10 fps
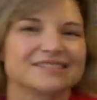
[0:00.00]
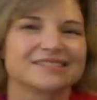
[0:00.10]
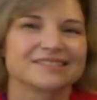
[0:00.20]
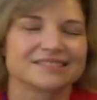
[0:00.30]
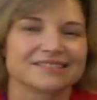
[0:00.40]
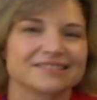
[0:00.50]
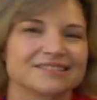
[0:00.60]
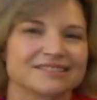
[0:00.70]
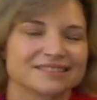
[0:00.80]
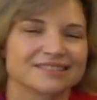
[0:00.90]

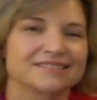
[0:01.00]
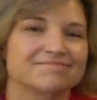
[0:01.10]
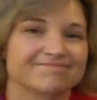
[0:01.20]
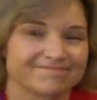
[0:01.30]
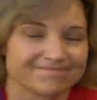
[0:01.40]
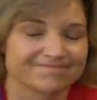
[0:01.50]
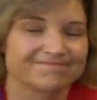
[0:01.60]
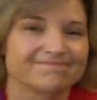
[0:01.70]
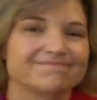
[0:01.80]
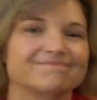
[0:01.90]

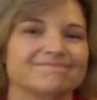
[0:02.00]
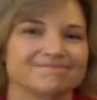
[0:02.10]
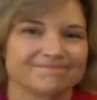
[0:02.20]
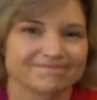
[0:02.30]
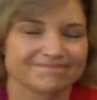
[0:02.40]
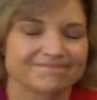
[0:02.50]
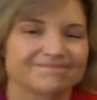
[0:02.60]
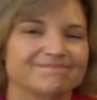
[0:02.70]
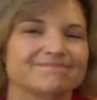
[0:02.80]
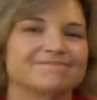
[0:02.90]

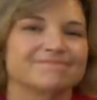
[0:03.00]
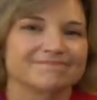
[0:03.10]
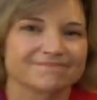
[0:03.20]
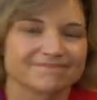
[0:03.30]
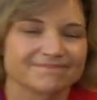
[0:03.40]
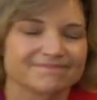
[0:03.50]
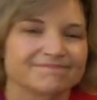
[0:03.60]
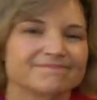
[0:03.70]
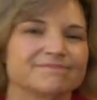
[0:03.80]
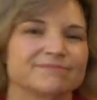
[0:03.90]

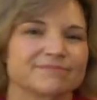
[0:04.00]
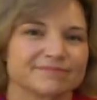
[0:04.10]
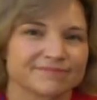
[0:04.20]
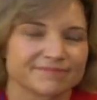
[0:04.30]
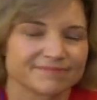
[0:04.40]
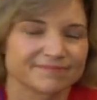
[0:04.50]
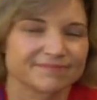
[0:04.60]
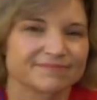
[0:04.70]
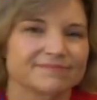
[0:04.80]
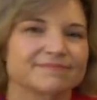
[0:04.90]

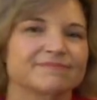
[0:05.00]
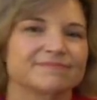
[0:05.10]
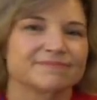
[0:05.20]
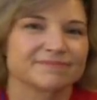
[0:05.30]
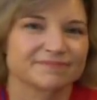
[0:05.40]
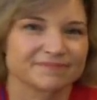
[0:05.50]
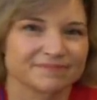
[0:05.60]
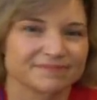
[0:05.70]
(not speaking)